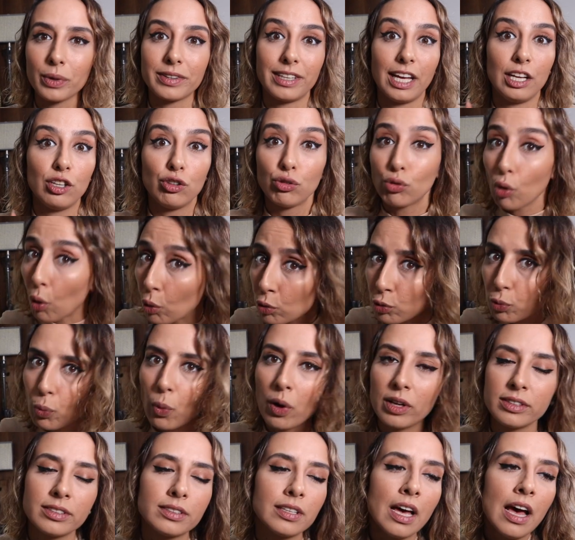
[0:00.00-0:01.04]
what they don't
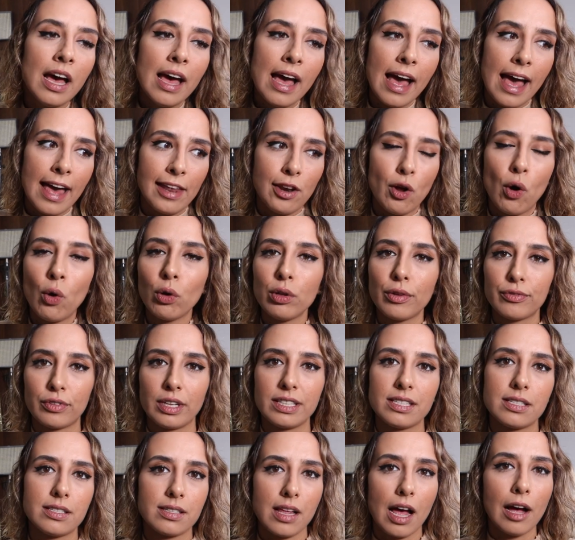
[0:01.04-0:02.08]
want, and all of
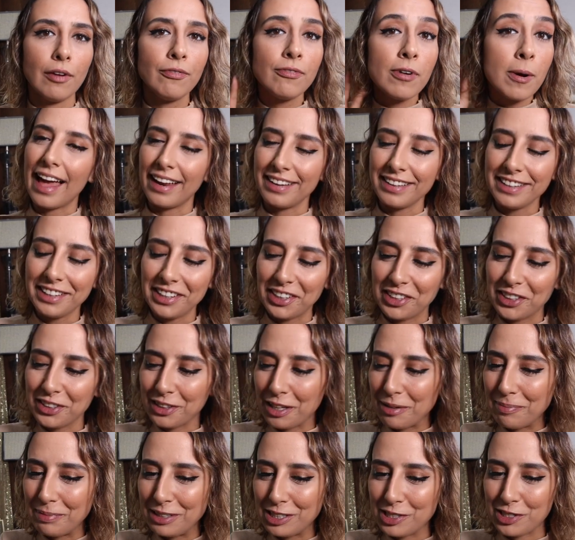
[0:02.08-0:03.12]
that stuff. And here,
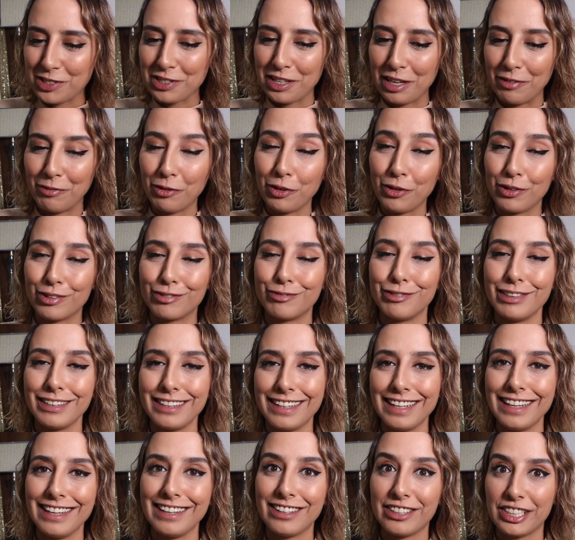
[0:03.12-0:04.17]
let me just give you a
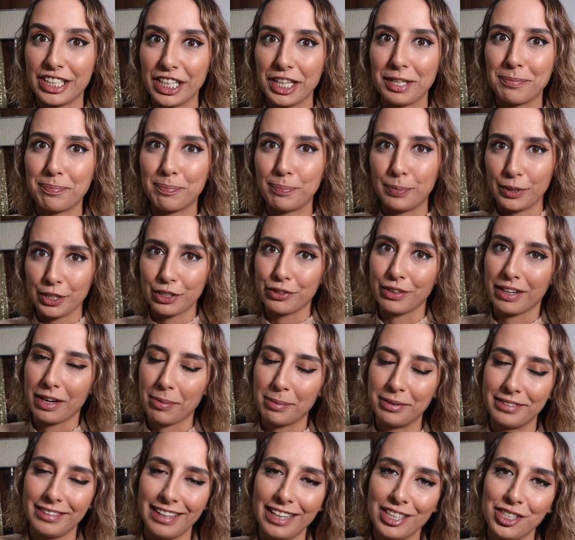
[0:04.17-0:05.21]
really good book
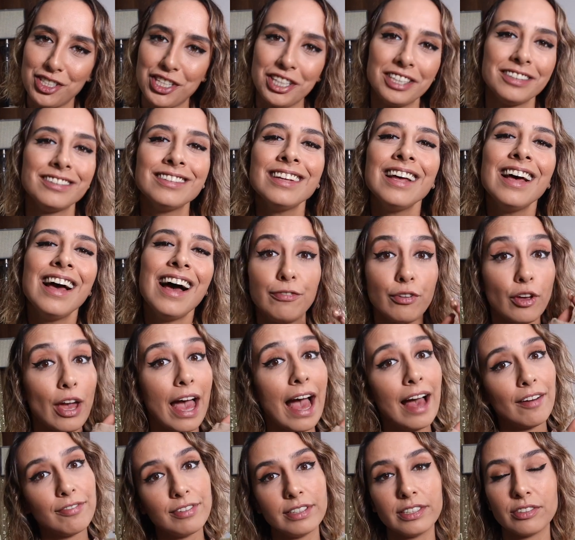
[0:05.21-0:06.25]
recommendation. If you
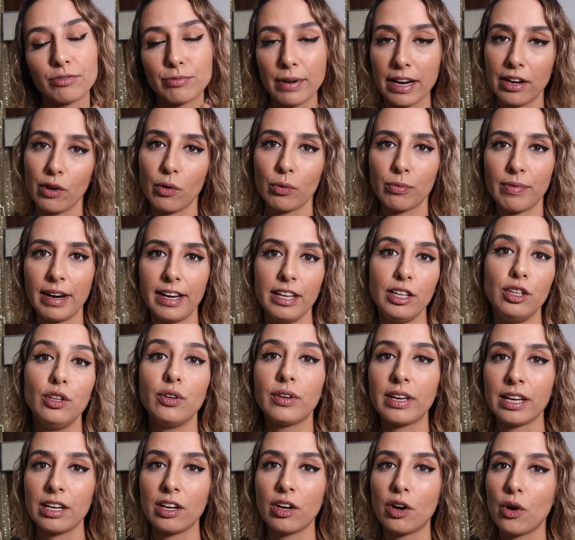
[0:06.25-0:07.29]
haven't read already, you
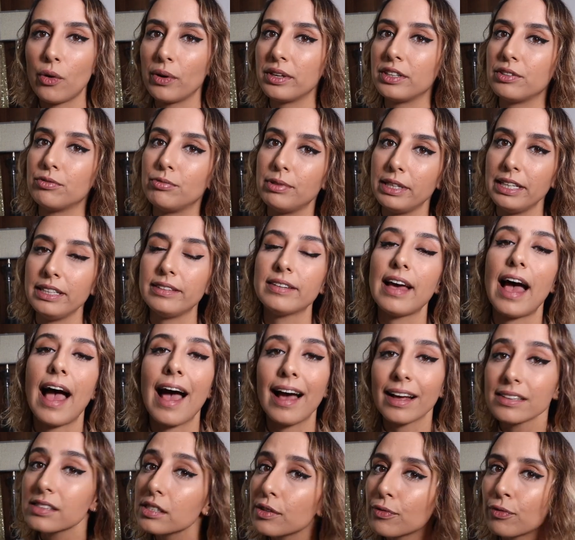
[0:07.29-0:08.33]
can go and read
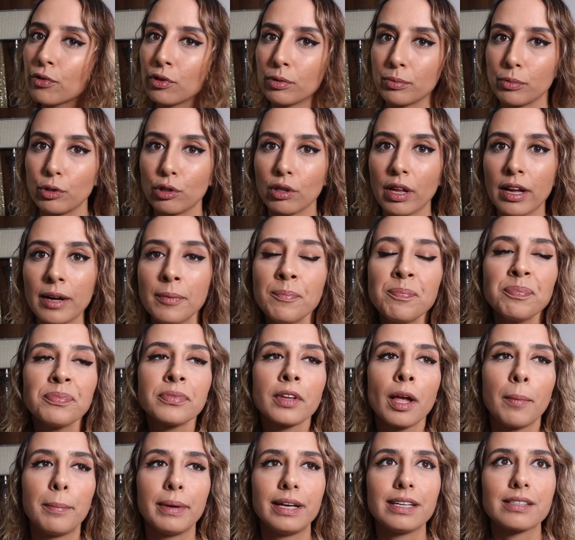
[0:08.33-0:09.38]
Ask Formula
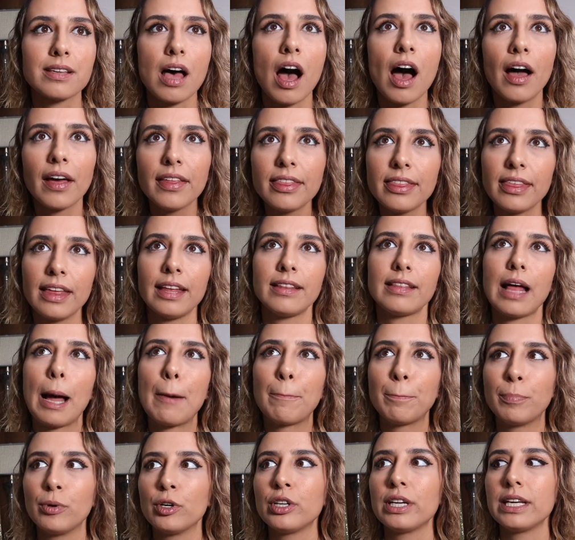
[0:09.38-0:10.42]
because I think
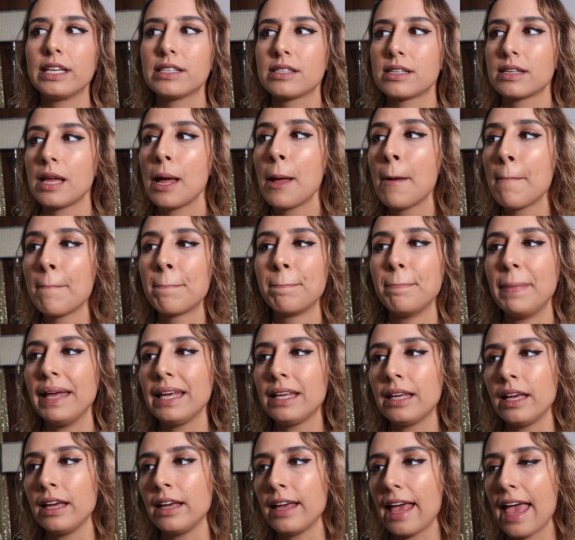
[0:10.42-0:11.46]
that book is
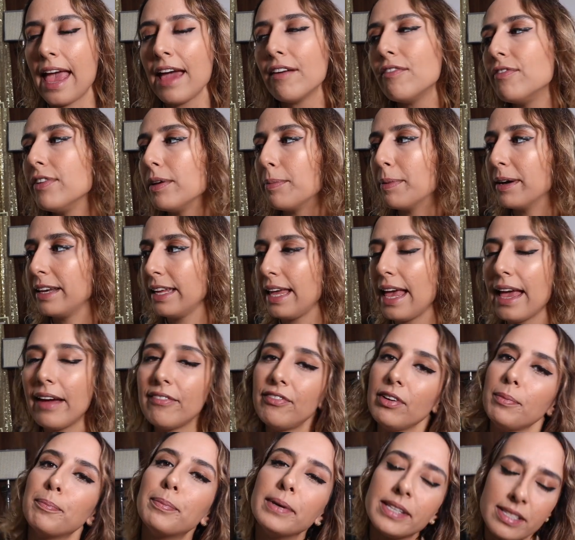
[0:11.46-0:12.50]
making everybody,
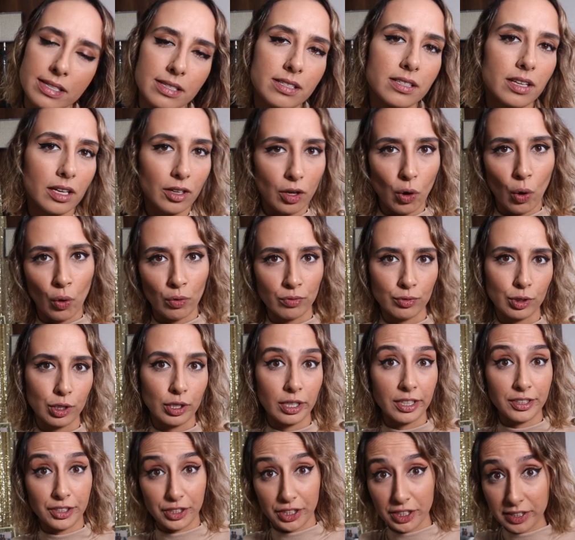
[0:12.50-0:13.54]
every business owner
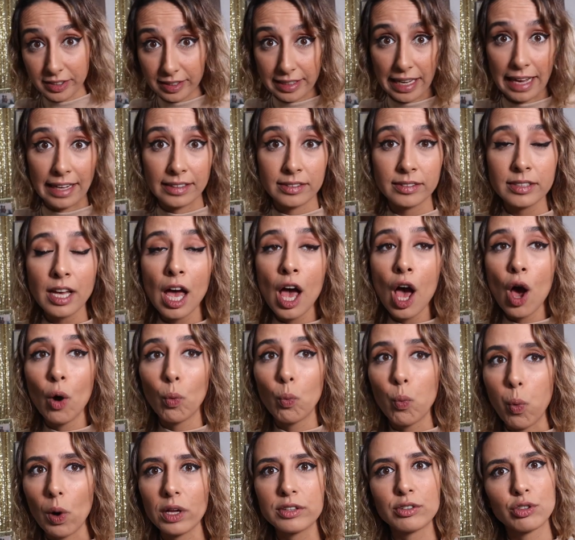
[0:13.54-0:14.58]
understand
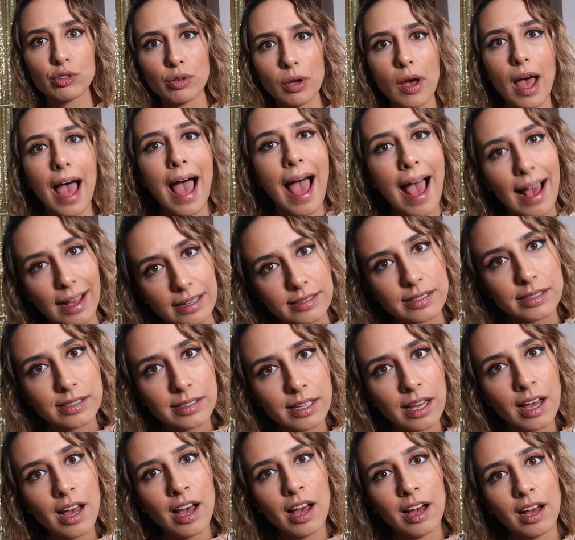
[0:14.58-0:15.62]
what to ask